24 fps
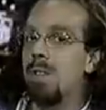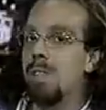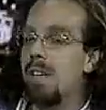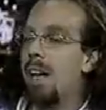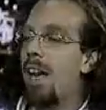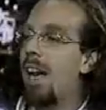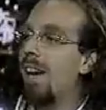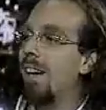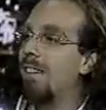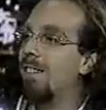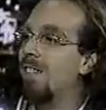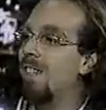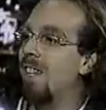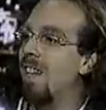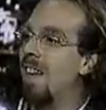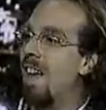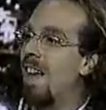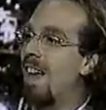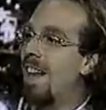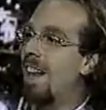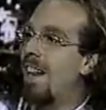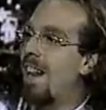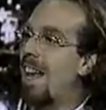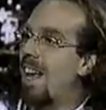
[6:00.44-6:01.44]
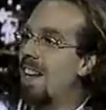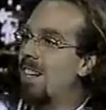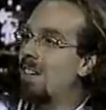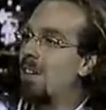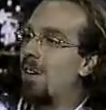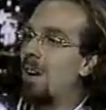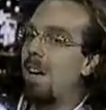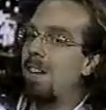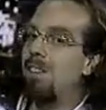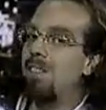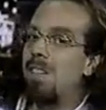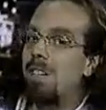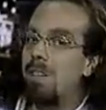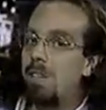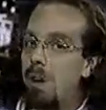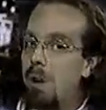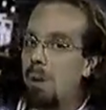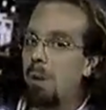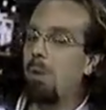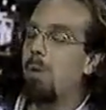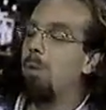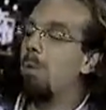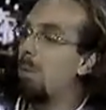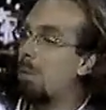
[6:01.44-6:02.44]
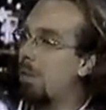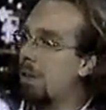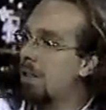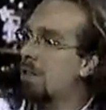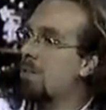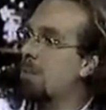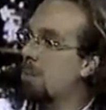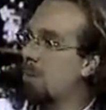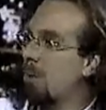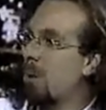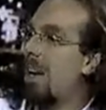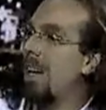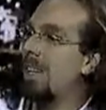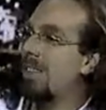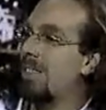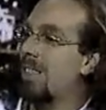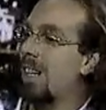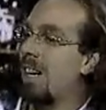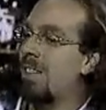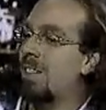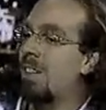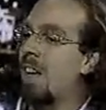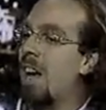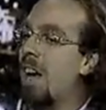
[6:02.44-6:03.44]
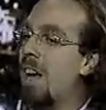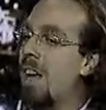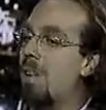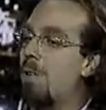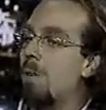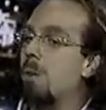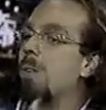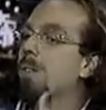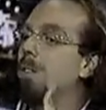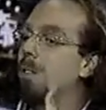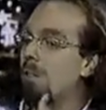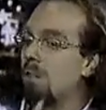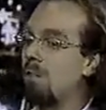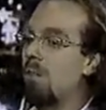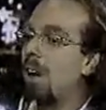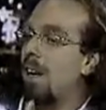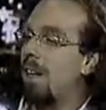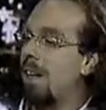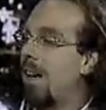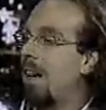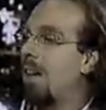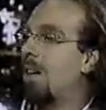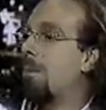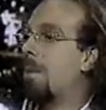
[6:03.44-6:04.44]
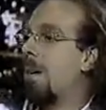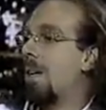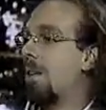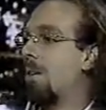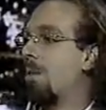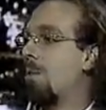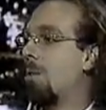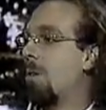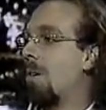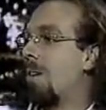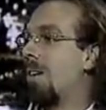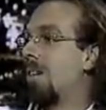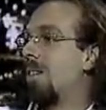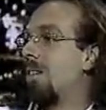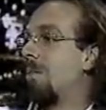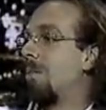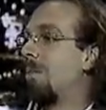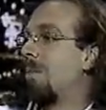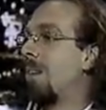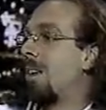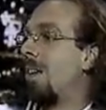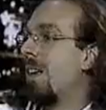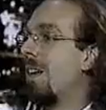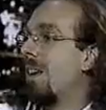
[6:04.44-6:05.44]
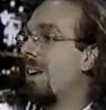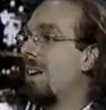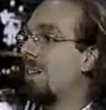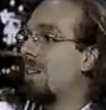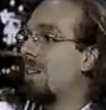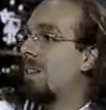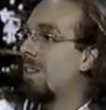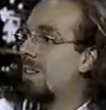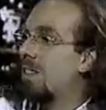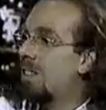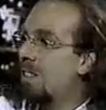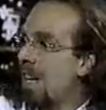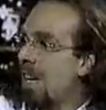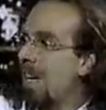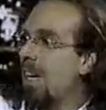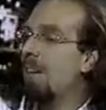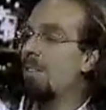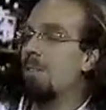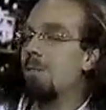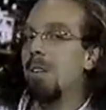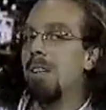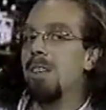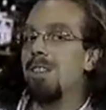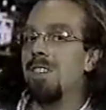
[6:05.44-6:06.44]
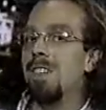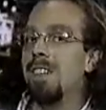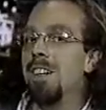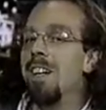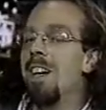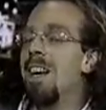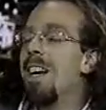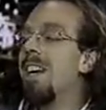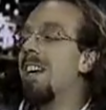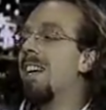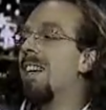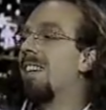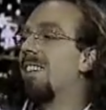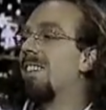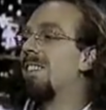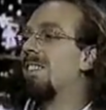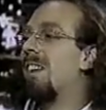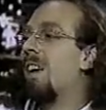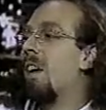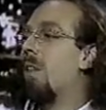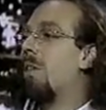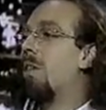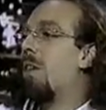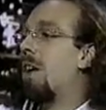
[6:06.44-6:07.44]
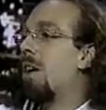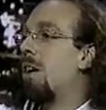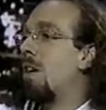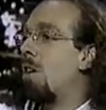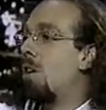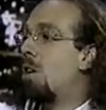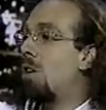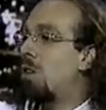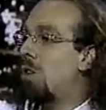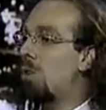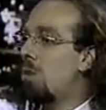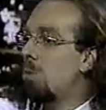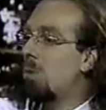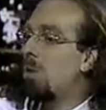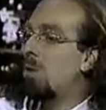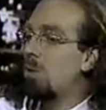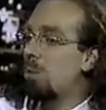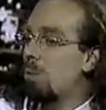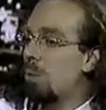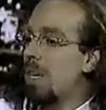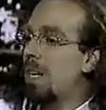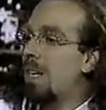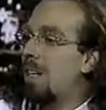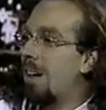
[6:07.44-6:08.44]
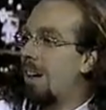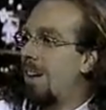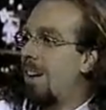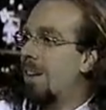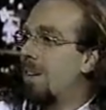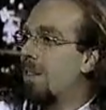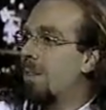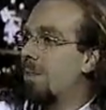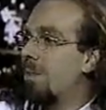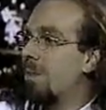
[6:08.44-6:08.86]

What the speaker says: a text. And Edgar has to go through this process in order to find out about the world. The second reason is that you, the reader,